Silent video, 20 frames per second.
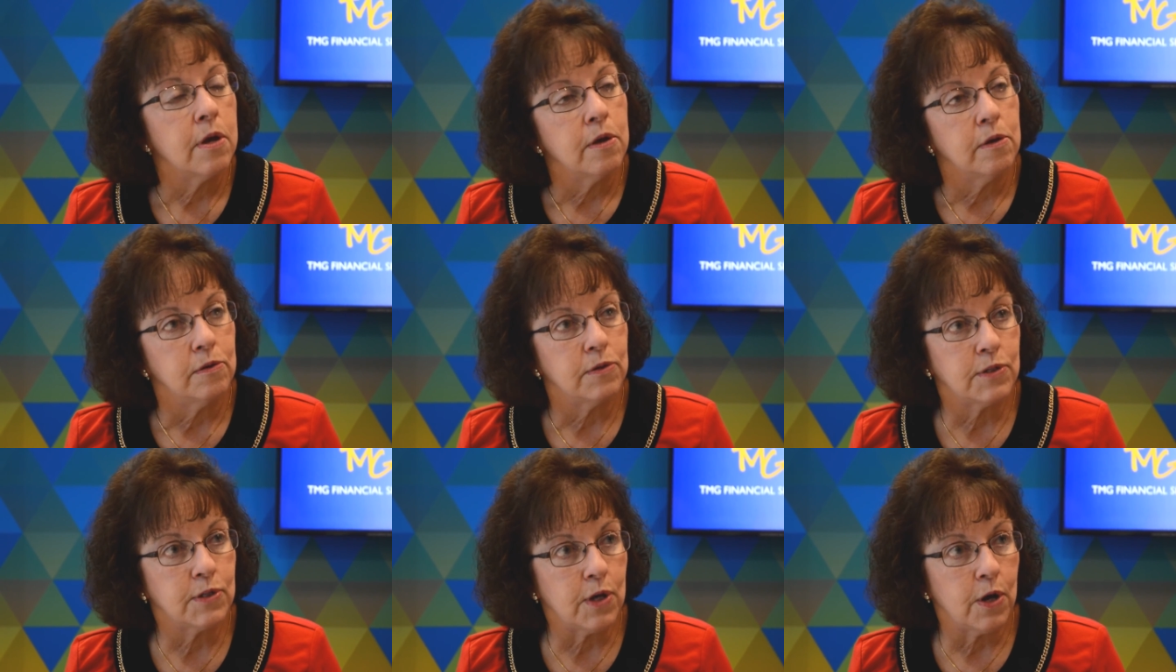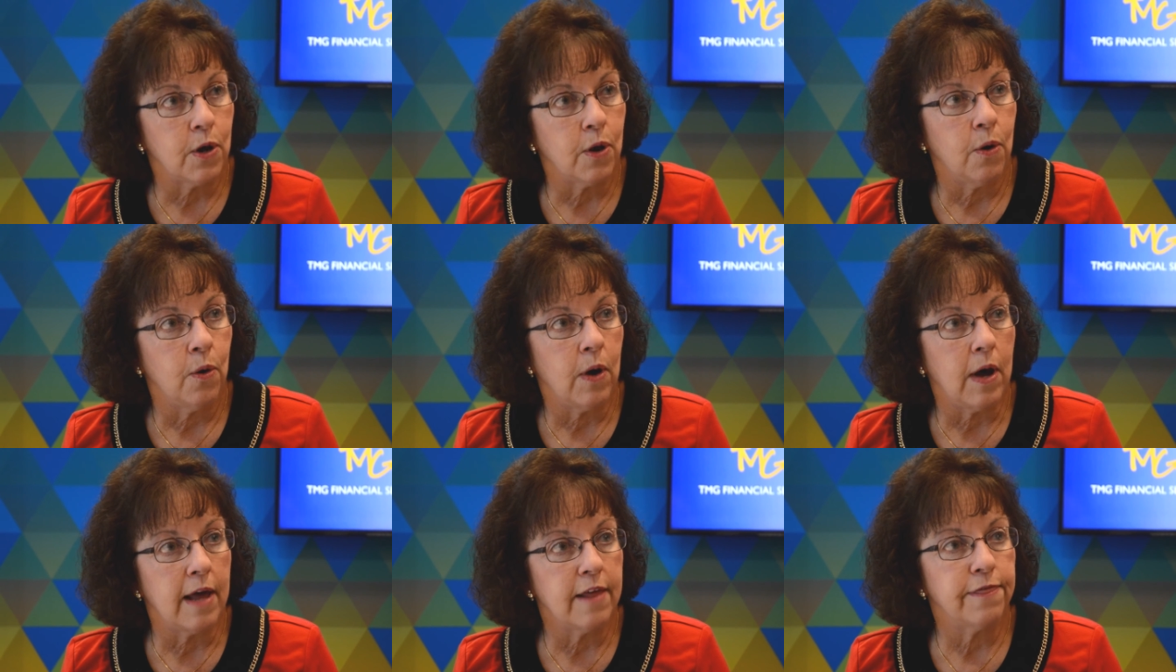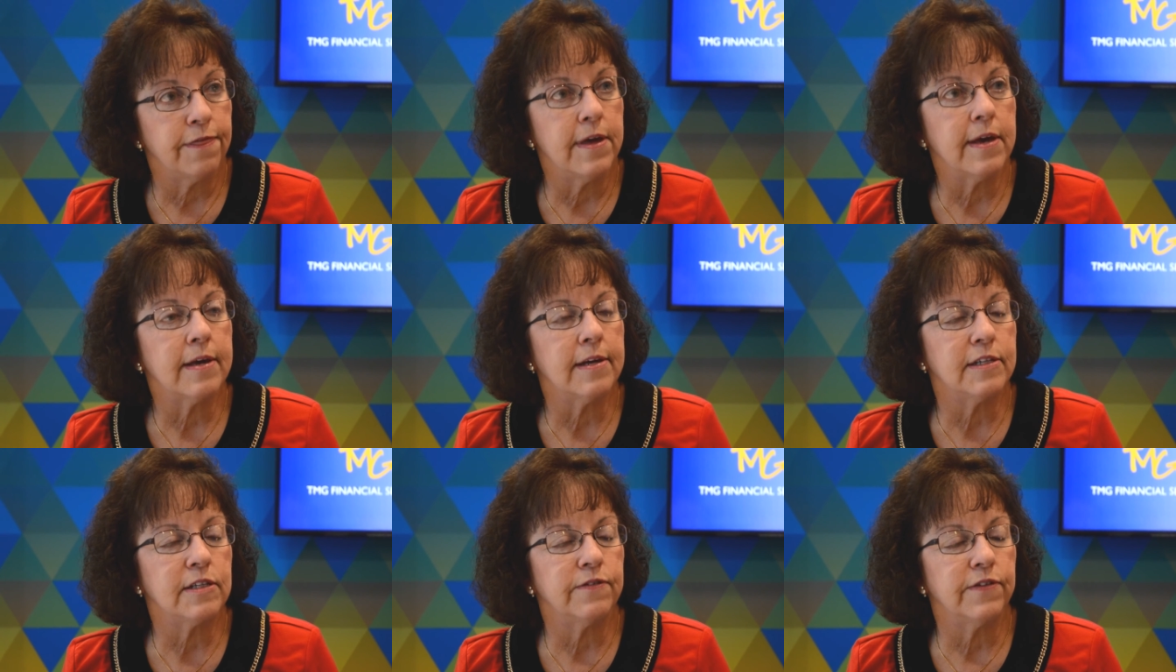So I
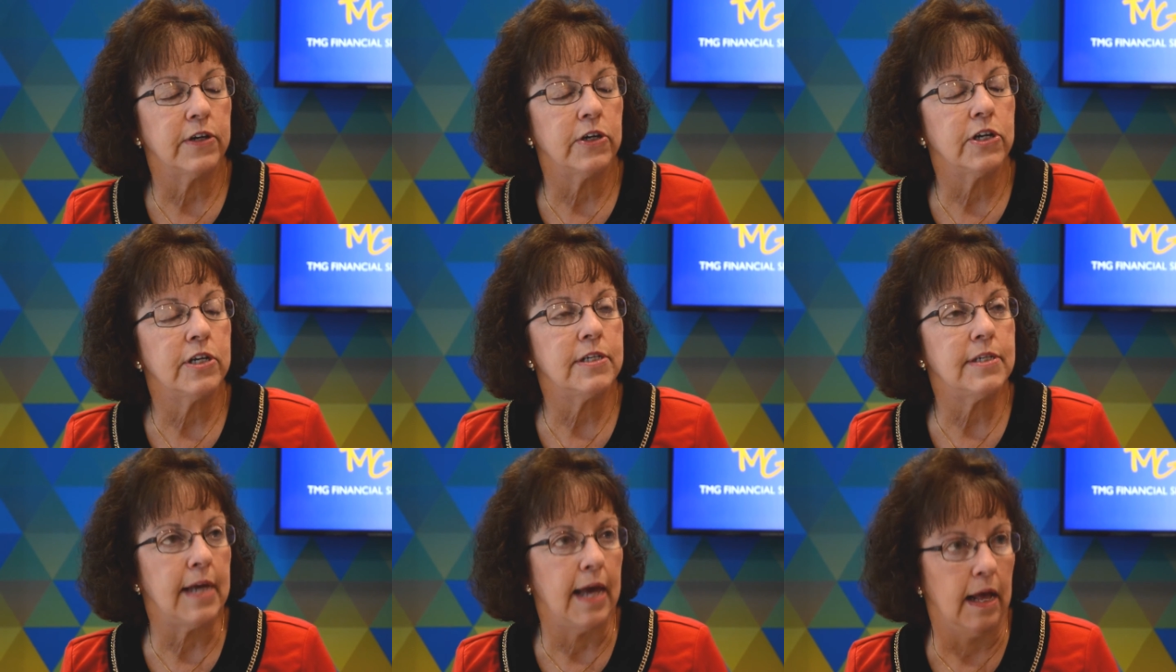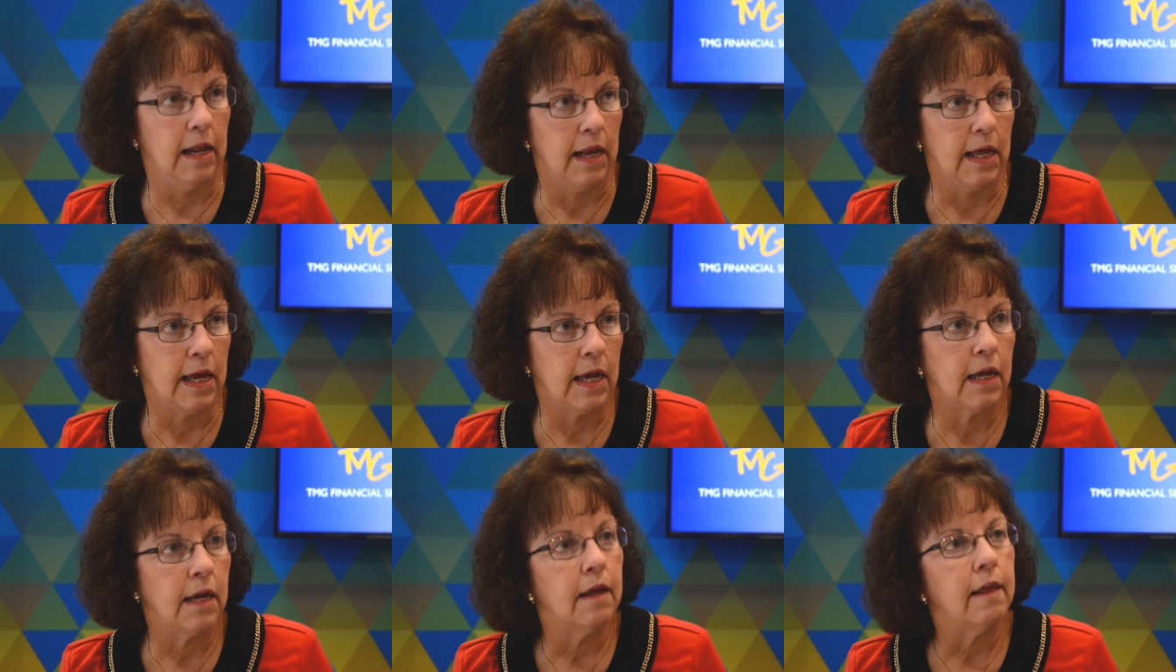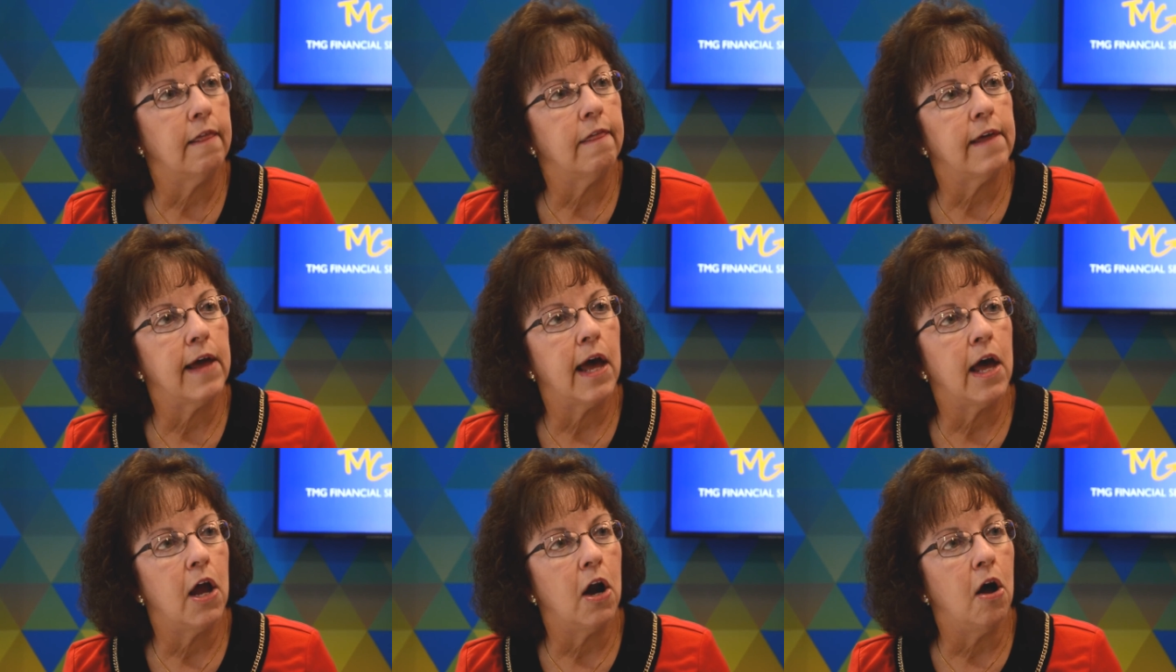think it's very telling
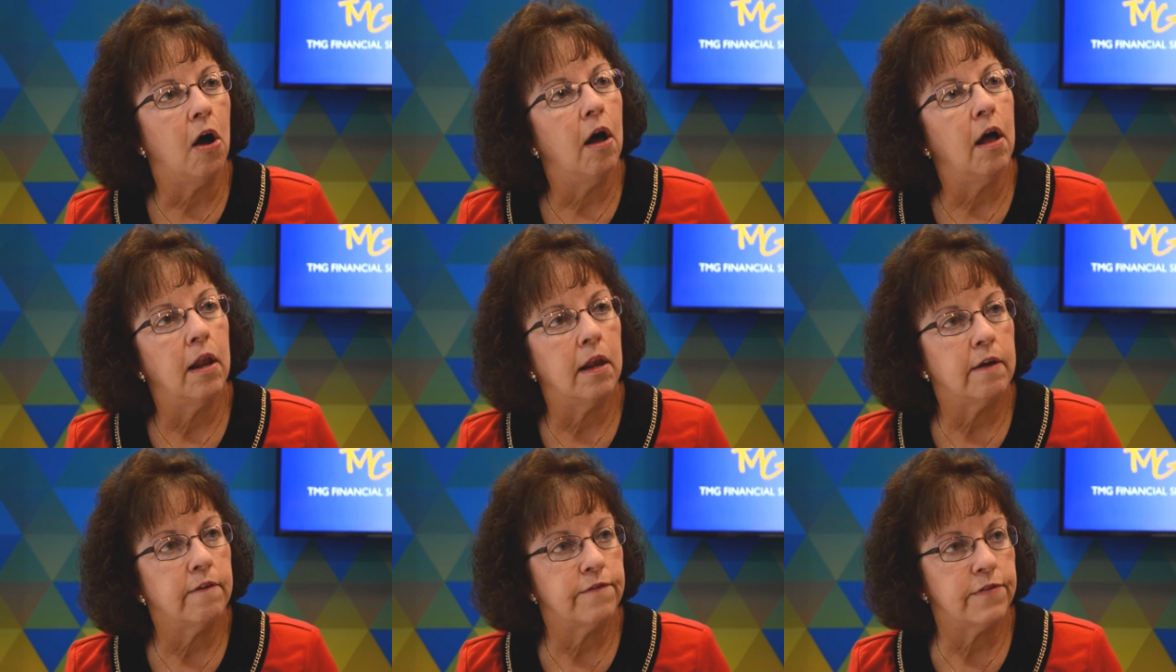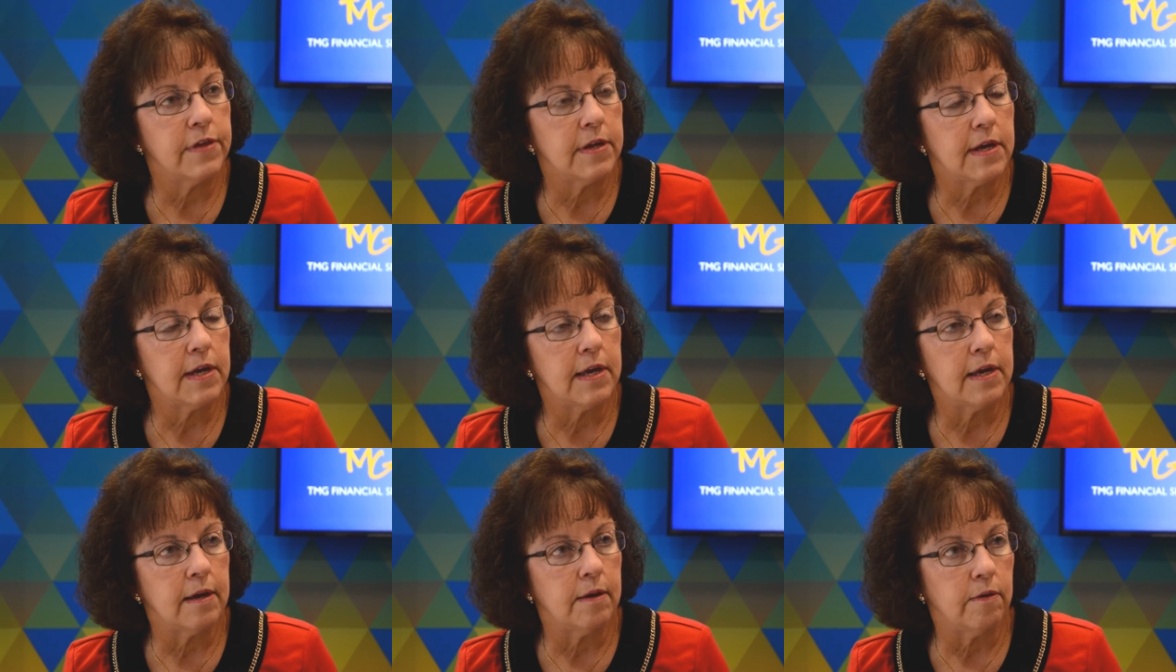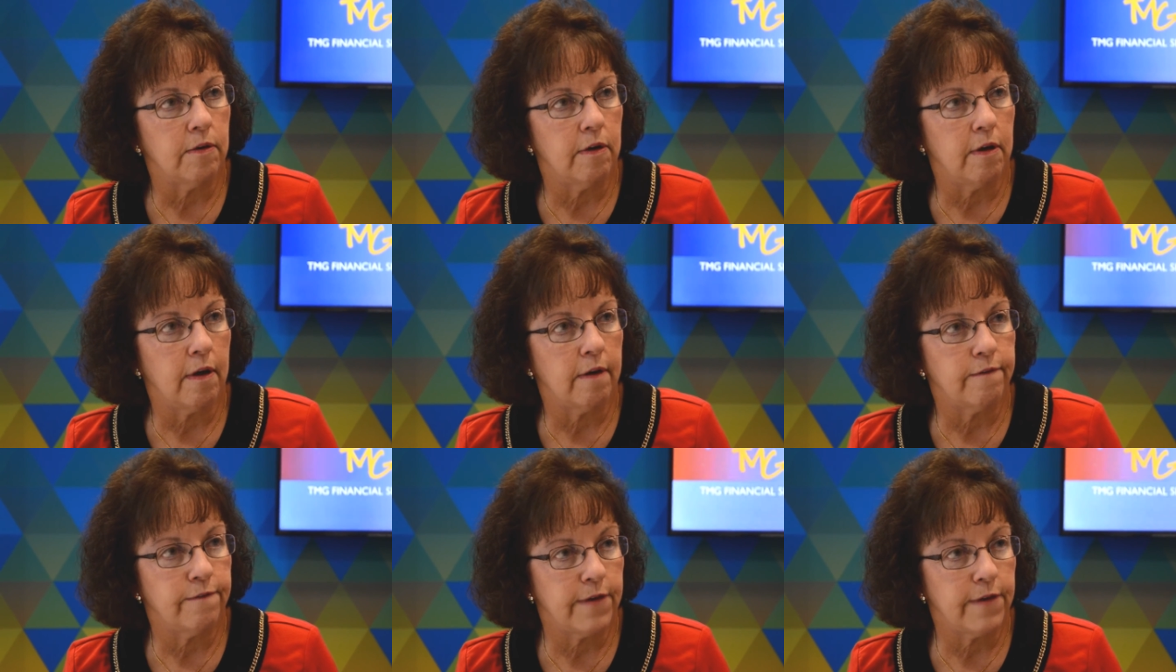that all of the uh,